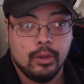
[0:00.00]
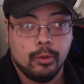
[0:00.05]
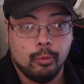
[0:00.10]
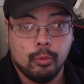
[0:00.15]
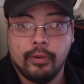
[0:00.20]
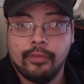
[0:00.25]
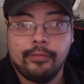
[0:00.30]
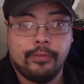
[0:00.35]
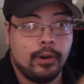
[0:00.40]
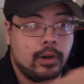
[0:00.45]

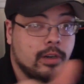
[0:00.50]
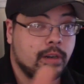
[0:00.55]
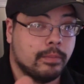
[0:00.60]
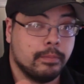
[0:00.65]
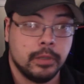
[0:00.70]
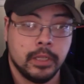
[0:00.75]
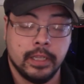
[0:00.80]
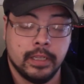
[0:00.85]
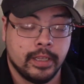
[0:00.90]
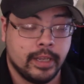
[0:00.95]
will fall
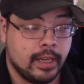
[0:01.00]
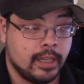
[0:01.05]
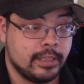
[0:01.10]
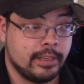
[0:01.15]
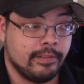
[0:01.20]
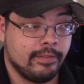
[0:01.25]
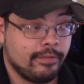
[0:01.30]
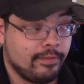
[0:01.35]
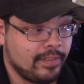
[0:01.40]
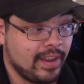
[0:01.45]
completely on
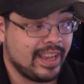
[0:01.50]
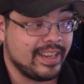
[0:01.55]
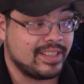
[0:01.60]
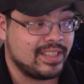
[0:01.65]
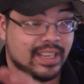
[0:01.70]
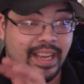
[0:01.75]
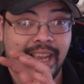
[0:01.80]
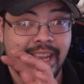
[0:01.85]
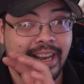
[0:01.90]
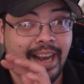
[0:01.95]
their
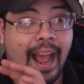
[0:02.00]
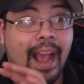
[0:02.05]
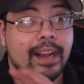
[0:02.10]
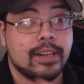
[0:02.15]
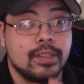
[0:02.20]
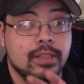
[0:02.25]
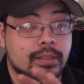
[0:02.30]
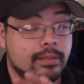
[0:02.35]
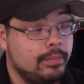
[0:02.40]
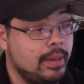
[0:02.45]
face. It
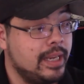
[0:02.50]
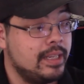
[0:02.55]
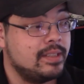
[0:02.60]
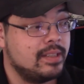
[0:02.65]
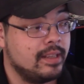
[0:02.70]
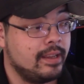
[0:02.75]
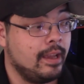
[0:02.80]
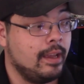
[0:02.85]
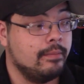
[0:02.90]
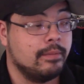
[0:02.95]
actually makes
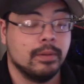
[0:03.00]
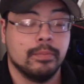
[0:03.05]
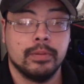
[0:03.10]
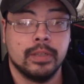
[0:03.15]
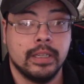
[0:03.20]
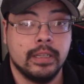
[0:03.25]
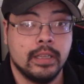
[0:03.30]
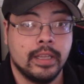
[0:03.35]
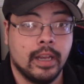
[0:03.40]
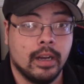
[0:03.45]
the game
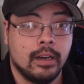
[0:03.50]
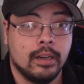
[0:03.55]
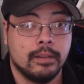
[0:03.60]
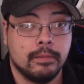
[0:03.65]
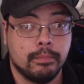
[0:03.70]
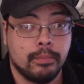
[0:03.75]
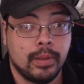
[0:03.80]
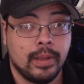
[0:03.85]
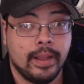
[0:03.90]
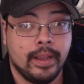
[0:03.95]
completely
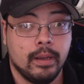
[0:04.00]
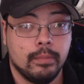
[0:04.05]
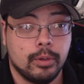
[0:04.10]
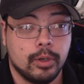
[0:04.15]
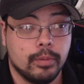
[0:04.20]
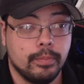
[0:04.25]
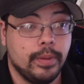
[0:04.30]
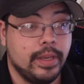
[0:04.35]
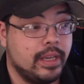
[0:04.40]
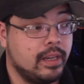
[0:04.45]

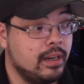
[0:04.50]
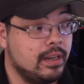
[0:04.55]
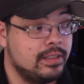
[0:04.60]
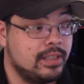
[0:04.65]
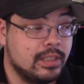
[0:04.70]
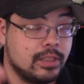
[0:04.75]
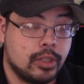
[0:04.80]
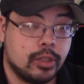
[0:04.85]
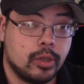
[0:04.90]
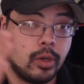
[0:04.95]
unplayable because
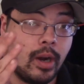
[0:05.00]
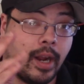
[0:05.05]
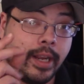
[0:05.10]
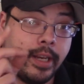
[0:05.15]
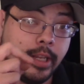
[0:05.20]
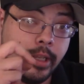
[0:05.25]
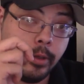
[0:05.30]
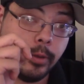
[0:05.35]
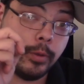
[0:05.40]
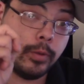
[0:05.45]
it's trying
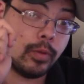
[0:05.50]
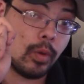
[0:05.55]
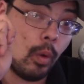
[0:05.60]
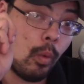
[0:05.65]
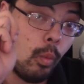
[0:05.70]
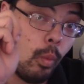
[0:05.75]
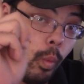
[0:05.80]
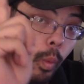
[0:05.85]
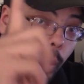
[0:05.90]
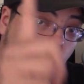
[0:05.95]
to use
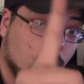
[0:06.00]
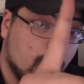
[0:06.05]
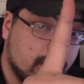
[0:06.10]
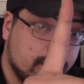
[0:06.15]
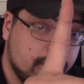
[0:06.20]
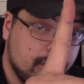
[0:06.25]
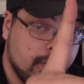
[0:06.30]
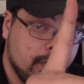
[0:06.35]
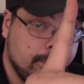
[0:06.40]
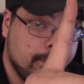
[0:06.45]

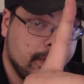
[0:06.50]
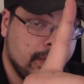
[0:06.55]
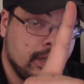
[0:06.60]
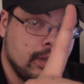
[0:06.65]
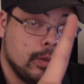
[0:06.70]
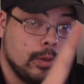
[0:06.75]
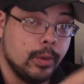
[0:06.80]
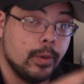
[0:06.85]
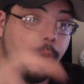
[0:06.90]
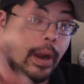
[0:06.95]
one
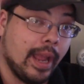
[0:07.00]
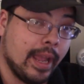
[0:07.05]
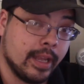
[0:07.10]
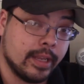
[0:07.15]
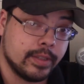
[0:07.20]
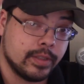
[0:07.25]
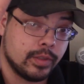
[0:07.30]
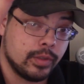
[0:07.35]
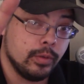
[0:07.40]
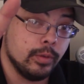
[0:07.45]
GPU
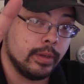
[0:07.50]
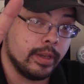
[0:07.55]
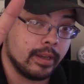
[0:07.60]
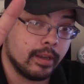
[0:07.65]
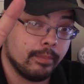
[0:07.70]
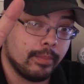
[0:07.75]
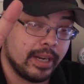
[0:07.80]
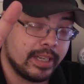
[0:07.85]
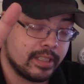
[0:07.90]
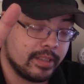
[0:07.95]
and two
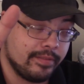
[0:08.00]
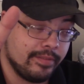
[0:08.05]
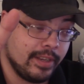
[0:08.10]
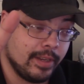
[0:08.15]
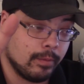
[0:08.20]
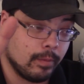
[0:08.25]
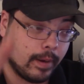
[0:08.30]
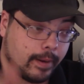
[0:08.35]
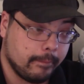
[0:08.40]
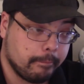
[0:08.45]
gigabytes of
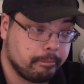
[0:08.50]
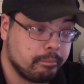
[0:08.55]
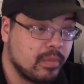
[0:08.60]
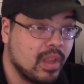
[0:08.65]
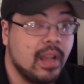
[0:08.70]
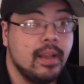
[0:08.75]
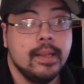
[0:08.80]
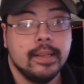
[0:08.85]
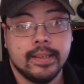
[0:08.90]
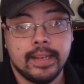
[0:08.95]

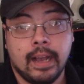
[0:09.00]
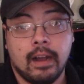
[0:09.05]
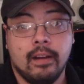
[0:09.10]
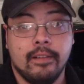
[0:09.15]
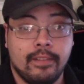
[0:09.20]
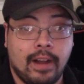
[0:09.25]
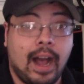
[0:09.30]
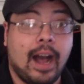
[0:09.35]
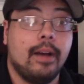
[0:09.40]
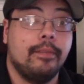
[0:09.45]
VRAM. Now,
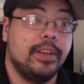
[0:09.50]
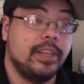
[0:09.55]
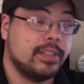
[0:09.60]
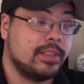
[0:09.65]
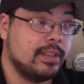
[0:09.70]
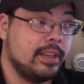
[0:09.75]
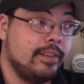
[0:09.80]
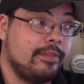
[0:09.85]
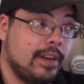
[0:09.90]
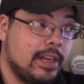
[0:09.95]

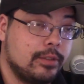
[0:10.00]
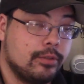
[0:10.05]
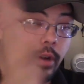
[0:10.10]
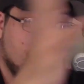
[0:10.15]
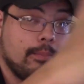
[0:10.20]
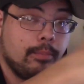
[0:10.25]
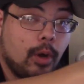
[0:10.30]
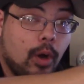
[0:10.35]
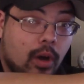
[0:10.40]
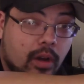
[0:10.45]
obviously, if I
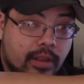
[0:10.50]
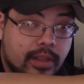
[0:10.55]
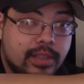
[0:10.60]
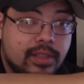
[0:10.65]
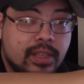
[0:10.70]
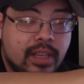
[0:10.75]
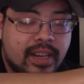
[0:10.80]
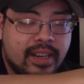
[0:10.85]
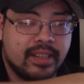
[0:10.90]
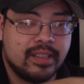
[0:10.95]
drop all the
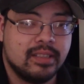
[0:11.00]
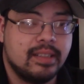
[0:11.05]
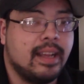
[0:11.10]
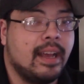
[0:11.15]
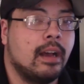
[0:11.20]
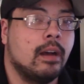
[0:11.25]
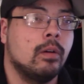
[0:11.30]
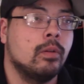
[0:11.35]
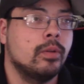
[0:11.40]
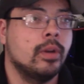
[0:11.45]
settings
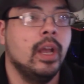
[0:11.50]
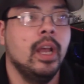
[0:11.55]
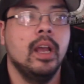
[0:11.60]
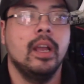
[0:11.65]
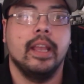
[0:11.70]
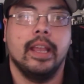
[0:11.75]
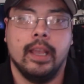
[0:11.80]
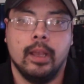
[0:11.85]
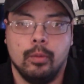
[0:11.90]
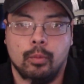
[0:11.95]
down,
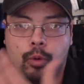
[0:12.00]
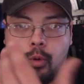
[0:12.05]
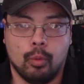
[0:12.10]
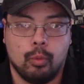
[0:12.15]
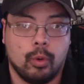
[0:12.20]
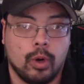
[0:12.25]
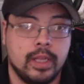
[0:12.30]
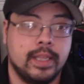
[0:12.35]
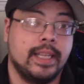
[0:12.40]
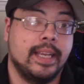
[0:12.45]
it will
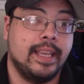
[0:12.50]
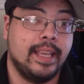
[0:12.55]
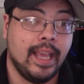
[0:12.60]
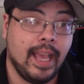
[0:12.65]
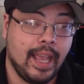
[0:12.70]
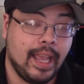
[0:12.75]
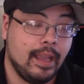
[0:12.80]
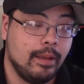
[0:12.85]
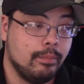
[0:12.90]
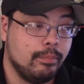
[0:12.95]
run the
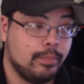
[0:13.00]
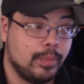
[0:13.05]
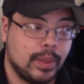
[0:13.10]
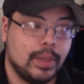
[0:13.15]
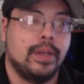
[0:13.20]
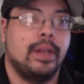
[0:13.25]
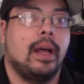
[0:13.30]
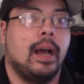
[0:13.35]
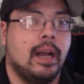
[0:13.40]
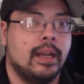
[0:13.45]
game,
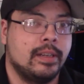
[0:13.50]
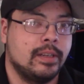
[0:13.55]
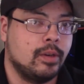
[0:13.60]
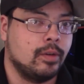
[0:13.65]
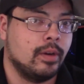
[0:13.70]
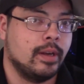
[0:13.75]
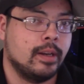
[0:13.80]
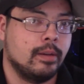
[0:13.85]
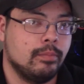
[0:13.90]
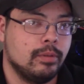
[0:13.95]
but not
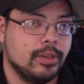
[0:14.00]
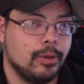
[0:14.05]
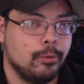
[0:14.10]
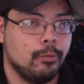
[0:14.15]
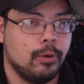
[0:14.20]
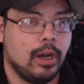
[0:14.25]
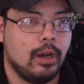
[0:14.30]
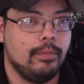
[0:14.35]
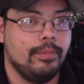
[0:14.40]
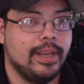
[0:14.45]
incredibly
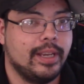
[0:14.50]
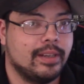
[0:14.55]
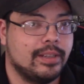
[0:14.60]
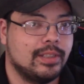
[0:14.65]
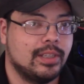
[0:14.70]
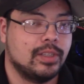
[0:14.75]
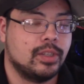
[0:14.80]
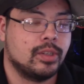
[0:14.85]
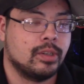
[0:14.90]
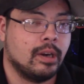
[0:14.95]
well because
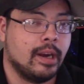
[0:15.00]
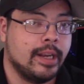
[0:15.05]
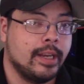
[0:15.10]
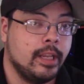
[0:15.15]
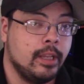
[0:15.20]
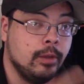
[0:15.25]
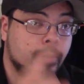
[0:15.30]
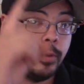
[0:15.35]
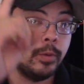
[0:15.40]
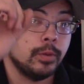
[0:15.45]
it's trying
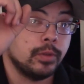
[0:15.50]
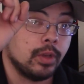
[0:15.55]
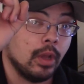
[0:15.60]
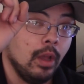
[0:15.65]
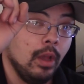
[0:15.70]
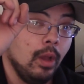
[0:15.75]
to use